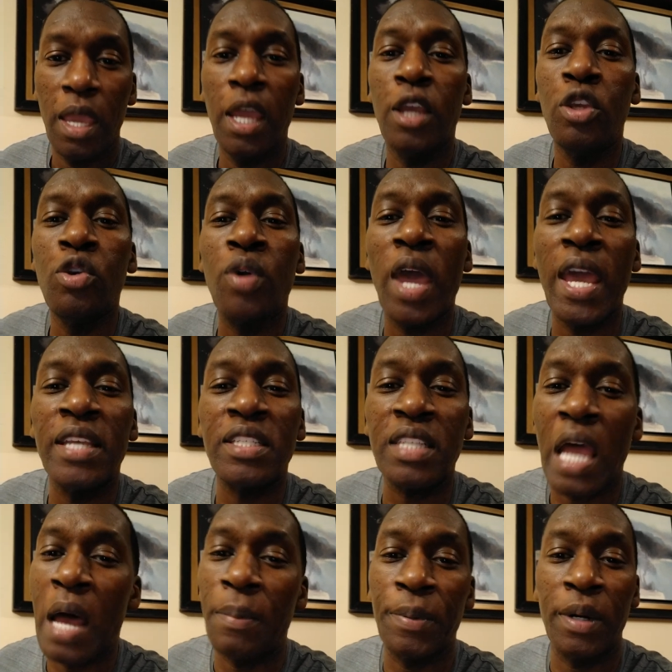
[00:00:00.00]
and you can't
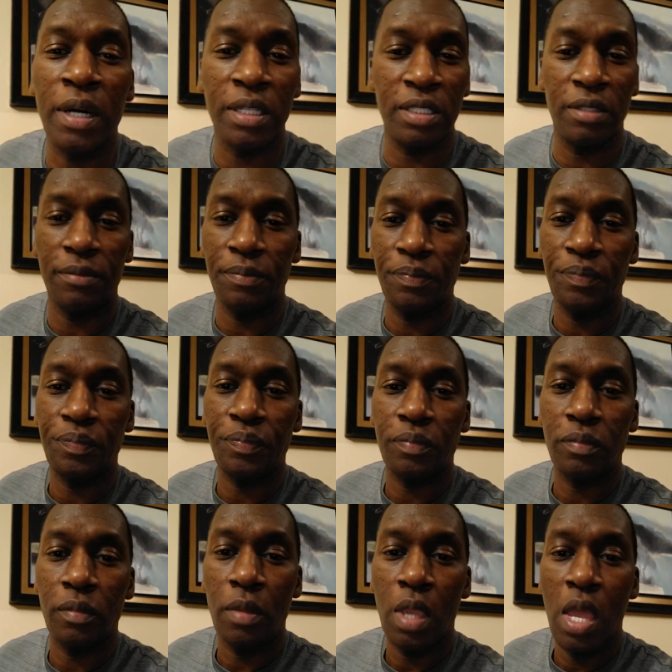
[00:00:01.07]
stop us.
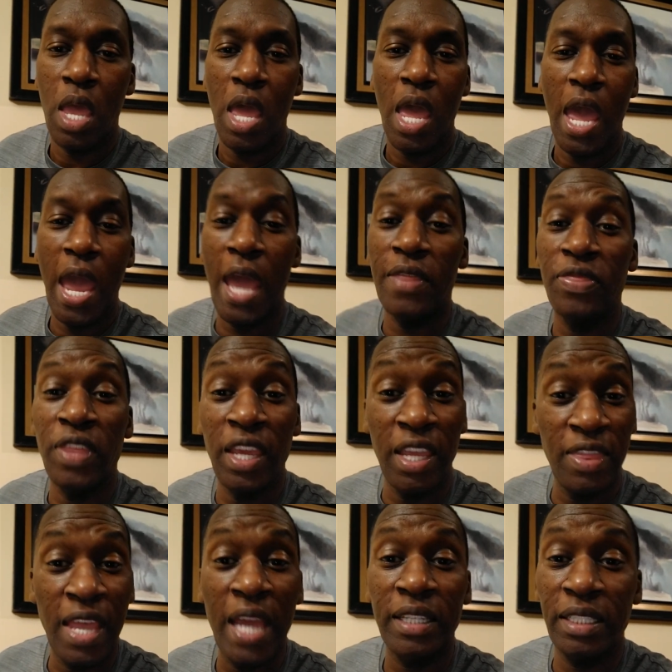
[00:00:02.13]
And
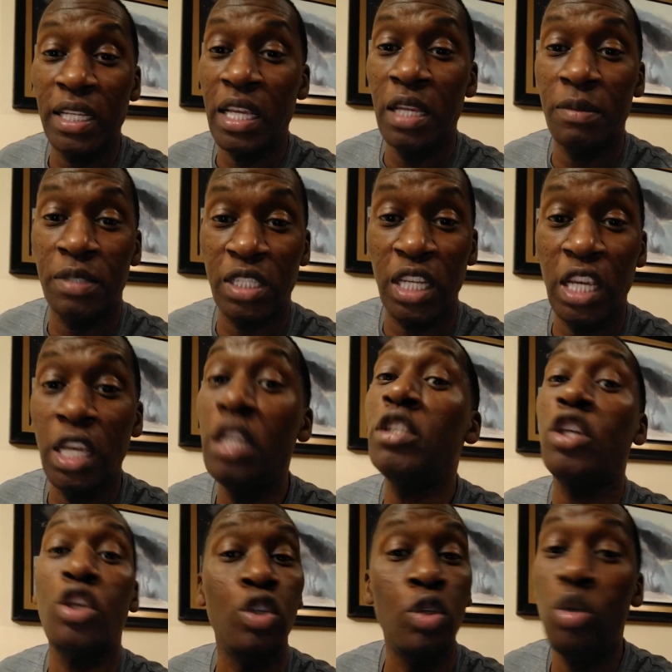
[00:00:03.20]
then that team
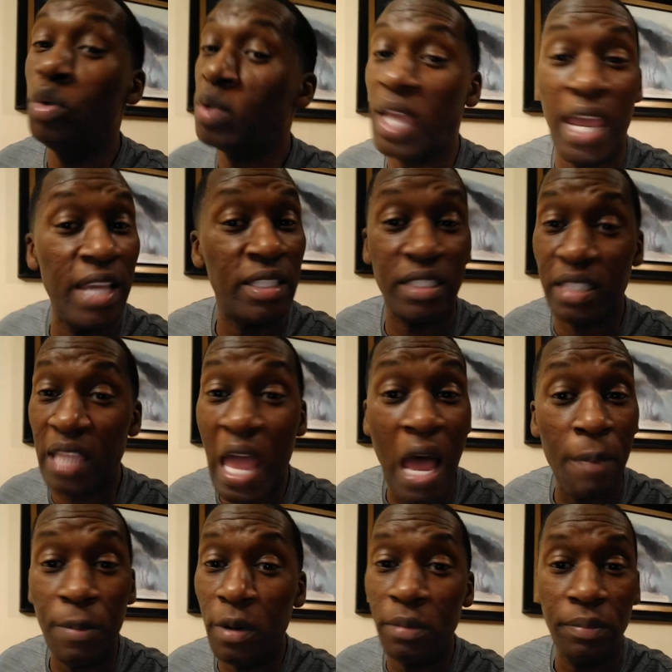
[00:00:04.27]
sees you can't
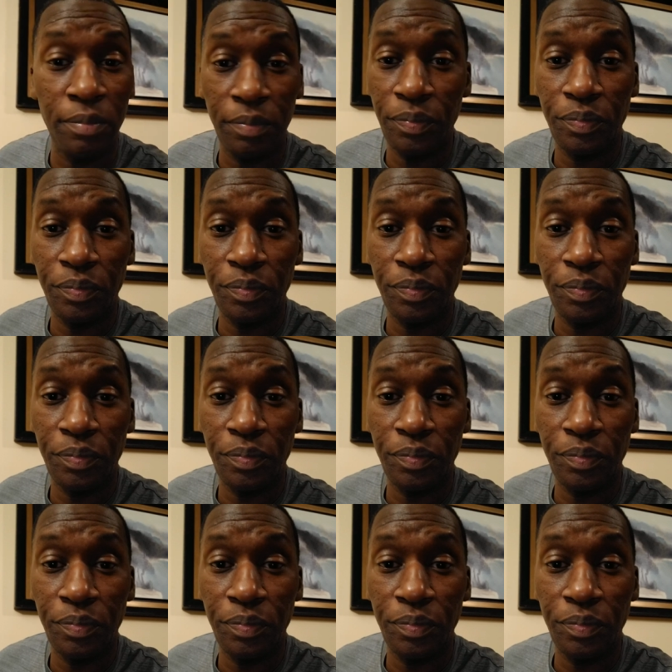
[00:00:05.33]
stop them.